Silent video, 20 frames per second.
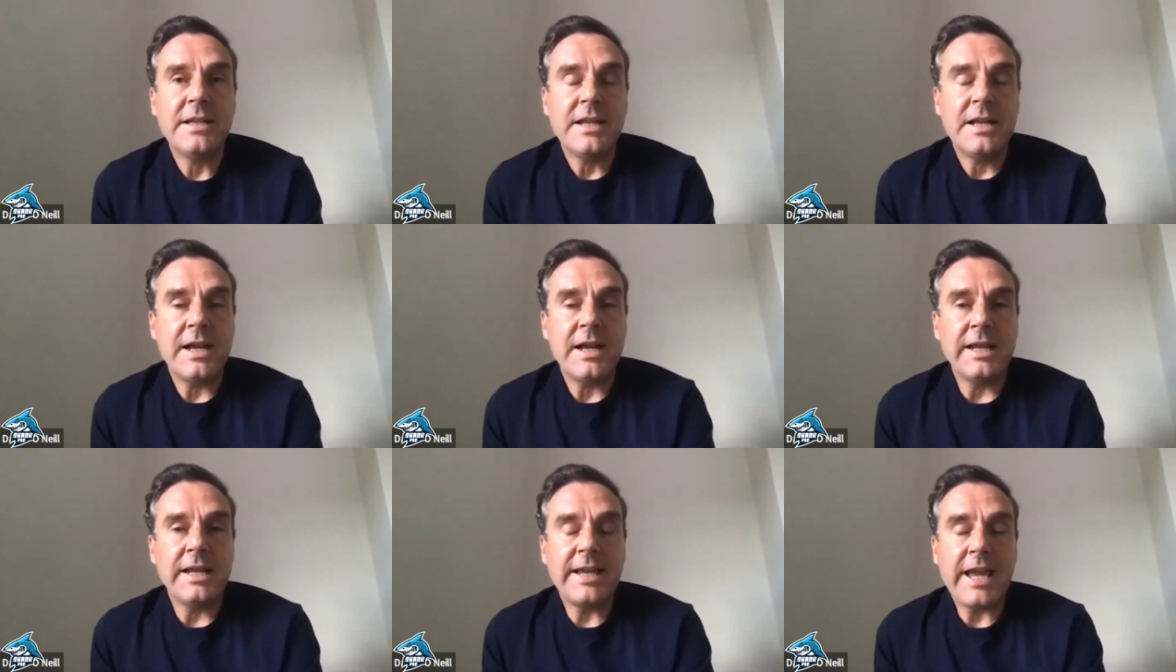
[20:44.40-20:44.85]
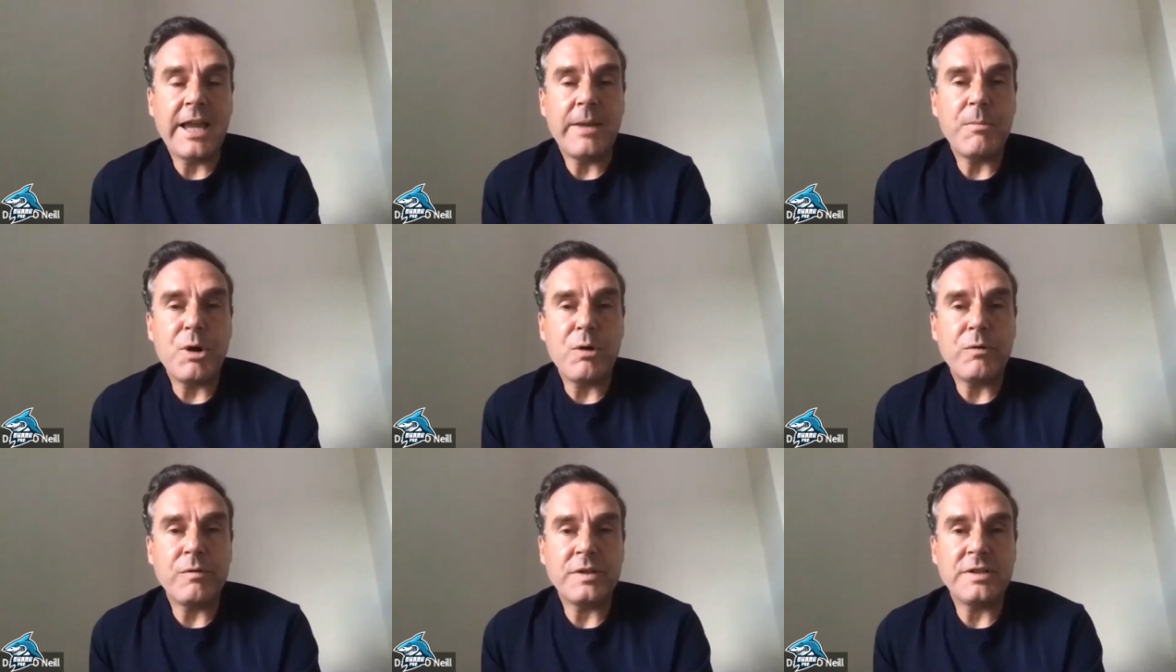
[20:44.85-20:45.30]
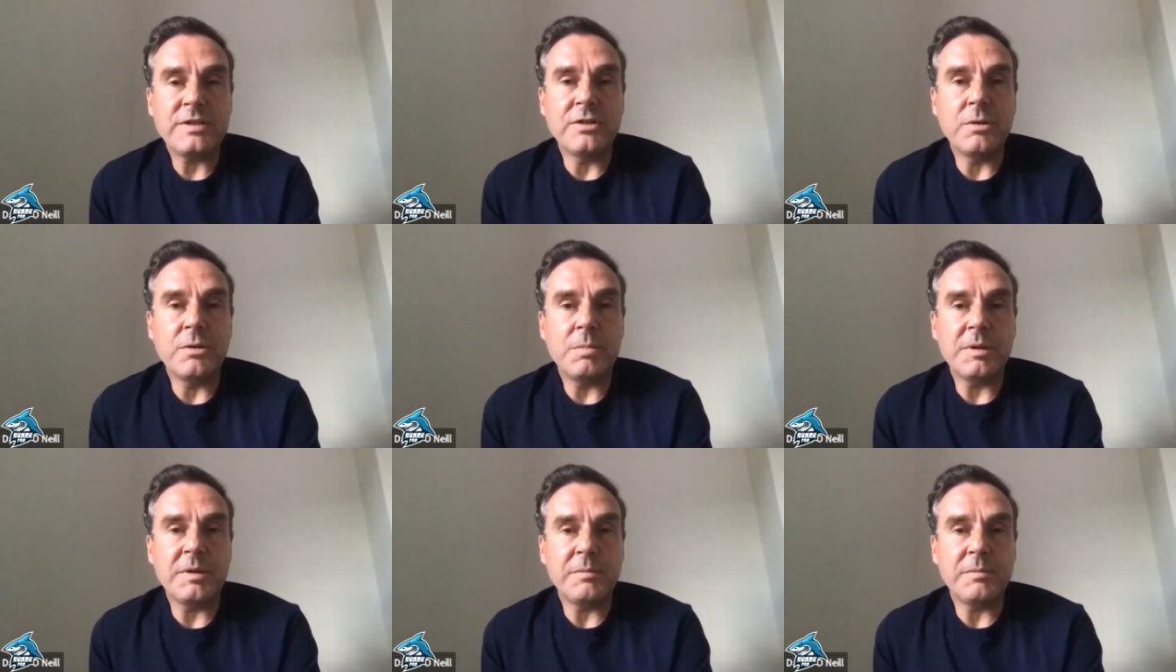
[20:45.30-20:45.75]
And he came over to
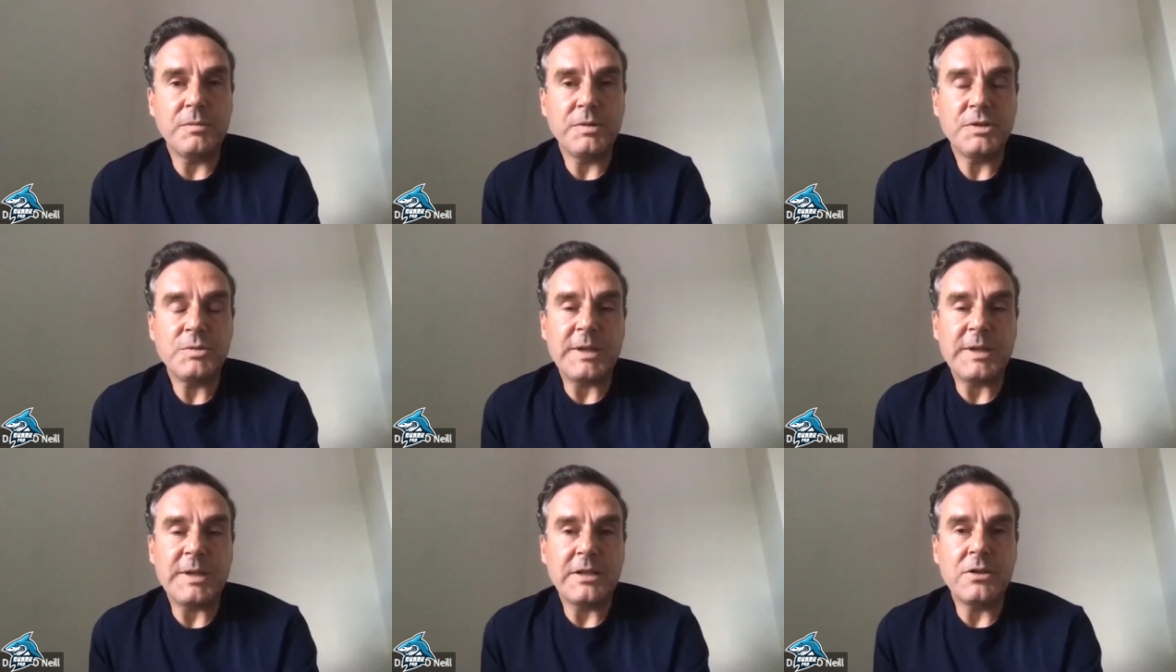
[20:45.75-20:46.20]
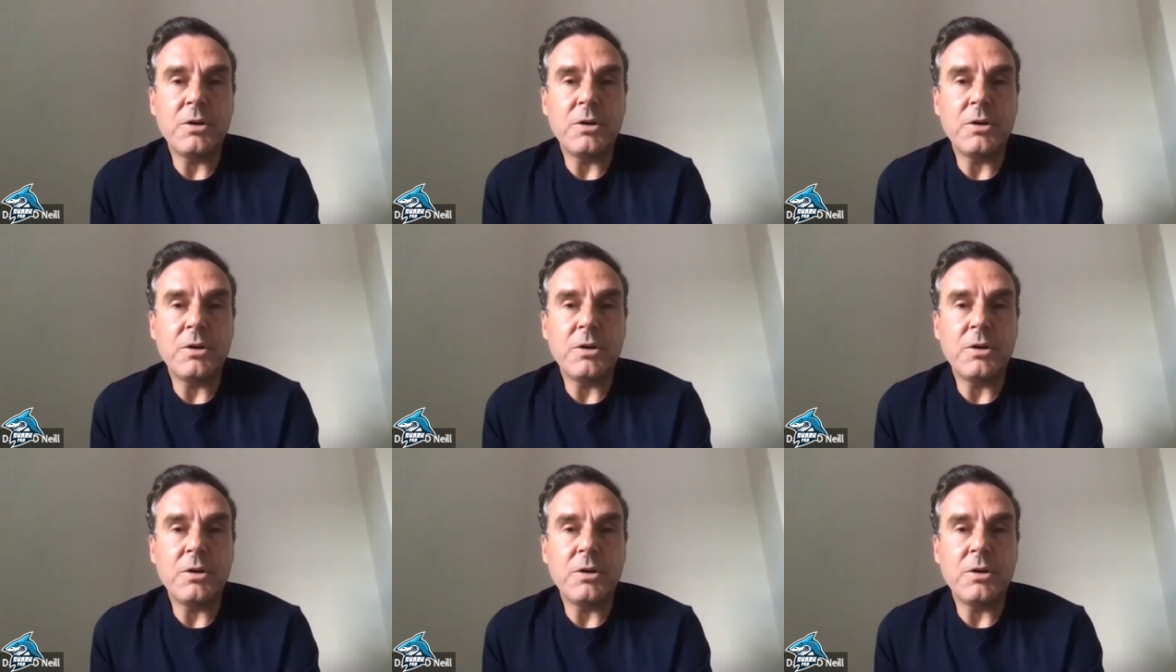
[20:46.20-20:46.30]
Dublin. We spent a